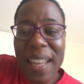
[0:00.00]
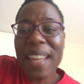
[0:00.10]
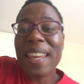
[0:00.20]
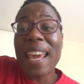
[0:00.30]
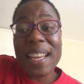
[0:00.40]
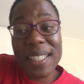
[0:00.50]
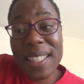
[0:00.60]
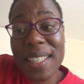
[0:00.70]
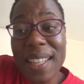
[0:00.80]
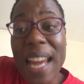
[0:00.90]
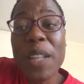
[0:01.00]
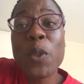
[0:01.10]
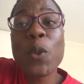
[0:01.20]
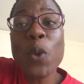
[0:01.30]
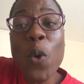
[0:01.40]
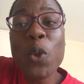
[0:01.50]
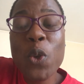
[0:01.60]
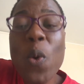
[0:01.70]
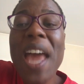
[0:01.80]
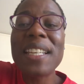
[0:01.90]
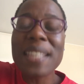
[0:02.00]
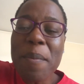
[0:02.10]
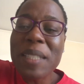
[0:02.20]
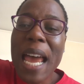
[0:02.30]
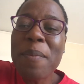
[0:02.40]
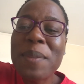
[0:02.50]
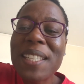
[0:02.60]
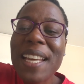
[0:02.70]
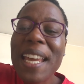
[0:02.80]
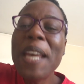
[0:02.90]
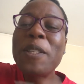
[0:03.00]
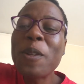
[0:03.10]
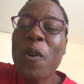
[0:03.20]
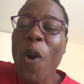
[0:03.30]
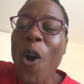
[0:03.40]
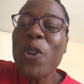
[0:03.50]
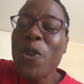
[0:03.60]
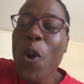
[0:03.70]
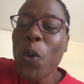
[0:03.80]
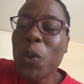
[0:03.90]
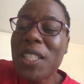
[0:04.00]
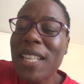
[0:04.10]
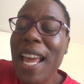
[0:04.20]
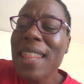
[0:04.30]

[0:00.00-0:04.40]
Yes, that is so true. And sometimes it's God knows.